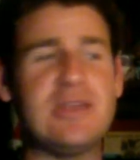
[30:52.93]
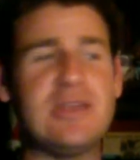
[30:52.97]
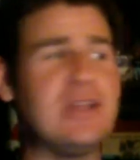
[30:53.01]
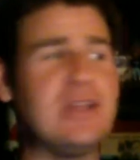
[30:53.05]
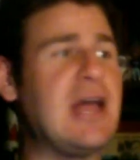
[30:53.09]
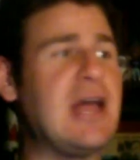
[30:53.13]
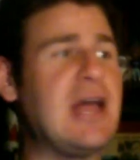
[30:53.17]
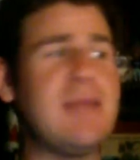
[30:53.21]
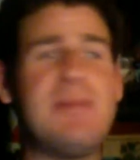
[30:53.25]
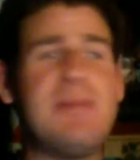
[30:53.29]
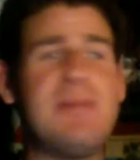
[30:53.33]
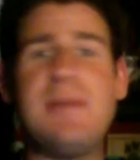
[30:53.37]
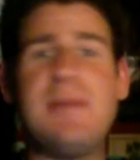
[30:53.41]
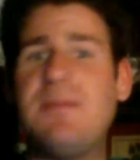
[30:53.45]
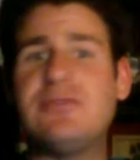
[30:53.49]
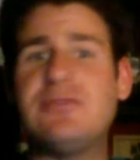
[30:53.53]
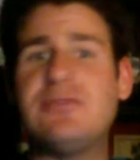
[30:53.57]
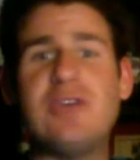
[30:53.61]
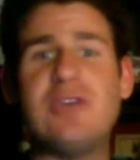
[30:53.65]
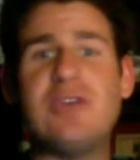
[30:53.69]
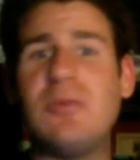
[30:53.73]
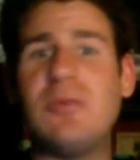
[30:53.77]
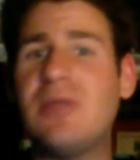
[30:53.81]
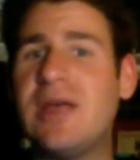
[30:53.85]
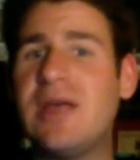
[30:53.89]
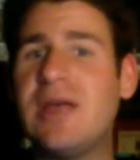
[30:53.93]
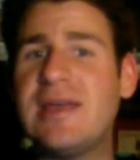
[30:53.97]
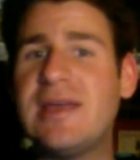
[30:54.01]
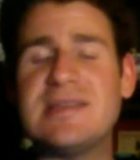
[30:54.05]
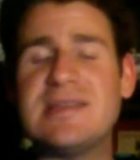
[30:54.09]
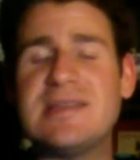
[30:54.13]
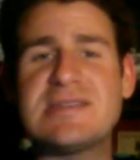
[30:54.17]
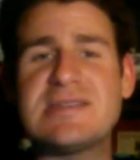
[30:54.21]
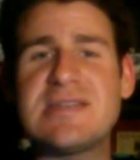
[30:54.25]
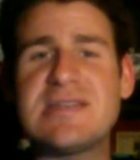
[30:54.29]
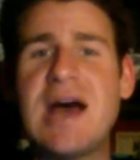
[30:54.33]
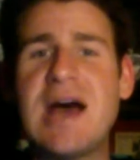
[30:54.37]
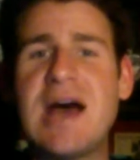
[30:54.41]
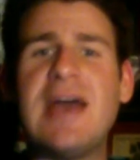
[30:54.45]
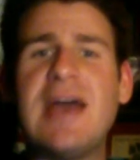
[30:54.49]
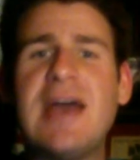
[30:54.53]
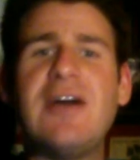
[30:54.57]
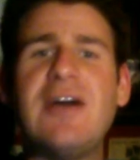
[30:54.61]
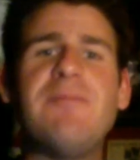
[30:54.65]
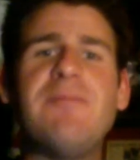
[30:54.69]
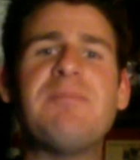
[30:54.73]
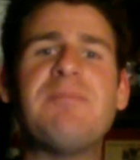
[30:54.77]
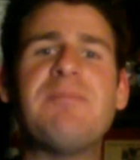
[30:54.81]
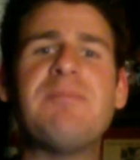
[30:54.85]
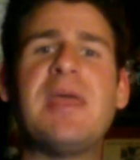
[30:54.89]
A lot of people don't like his
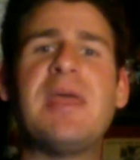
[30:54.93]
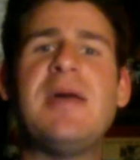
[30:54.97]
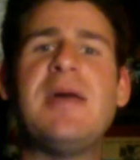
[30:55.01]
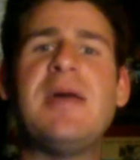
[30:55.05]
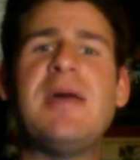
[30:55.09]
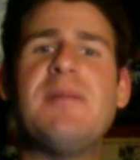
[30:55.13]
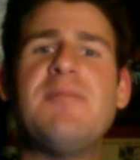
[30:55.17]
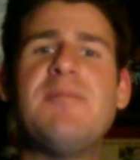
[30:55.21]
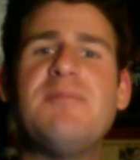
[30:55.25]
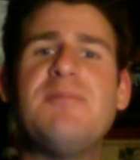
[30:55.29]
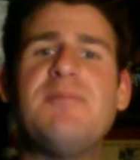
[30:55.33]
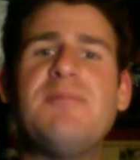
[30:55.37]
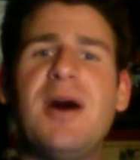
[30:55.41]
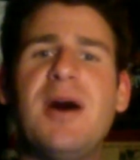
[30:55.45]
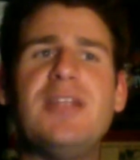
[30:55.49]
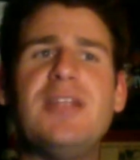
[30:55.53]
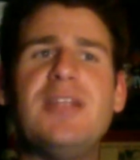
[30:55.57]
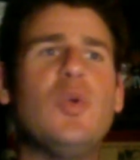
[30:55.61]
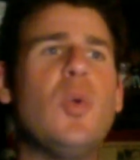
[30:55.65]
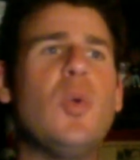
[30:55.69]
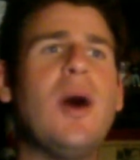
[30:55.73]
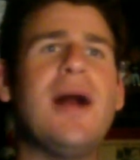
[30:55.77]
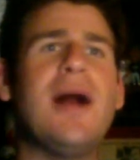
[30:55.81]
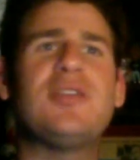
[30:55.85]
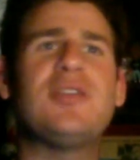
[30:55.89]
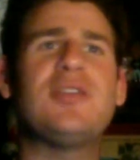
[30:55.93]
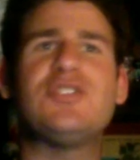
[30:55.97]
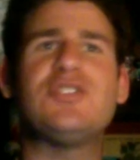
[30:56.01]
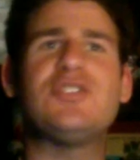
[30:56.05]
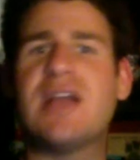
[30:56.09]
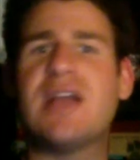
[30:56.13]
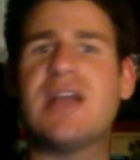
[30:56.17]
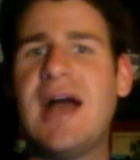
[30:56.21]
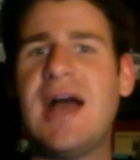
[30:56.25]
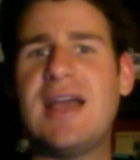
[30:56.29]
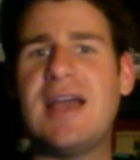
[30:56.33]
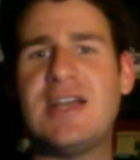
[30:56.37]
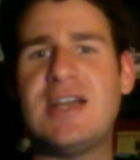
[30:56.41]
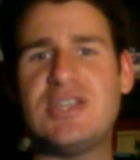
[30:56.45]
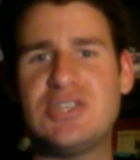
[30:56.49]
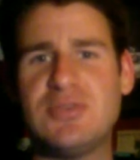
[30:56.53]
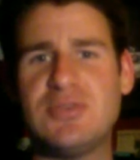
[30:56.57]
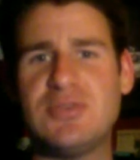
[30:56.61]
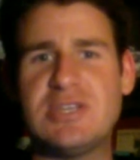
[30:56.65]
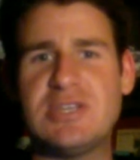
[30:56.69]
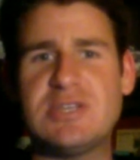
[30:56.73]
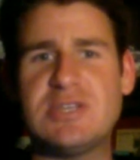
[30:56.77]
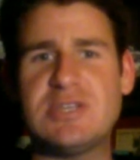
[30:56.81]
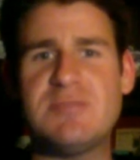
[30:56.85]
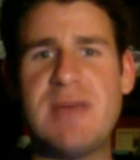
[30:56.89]
style, but you watch the guy because you
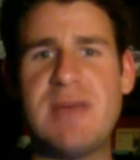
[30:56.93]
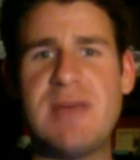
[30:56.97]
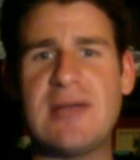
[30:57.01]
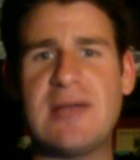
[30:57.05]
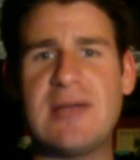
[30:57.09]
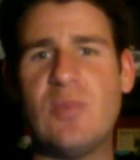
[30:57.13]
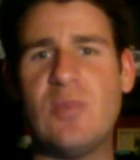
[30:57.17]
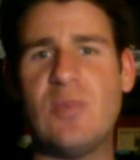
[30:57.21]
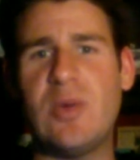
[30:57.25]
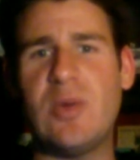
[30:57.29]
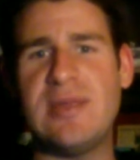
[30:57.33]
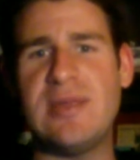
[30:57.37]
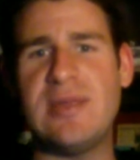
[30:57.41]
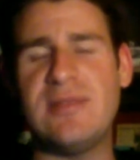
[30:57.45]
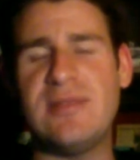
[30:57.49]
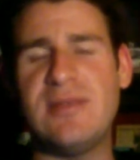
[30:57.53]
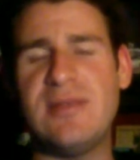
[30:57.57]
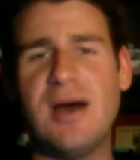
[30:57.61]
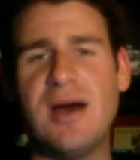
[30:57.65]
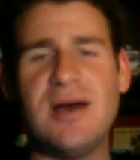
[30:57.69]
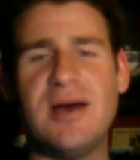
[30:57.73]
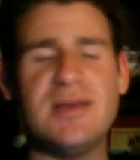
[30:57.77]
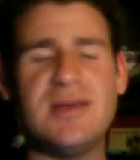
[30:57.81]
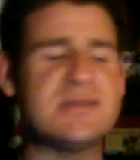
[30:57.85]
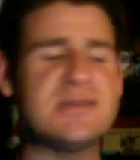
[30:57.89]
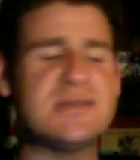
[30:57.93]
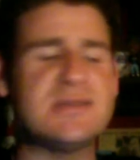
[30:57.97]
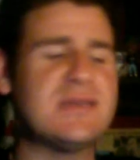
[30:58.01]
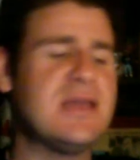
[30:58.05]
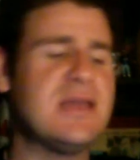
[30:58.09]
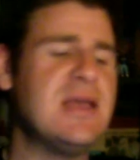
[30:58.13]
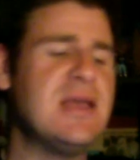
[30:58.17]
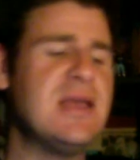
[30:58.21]
respect what he does.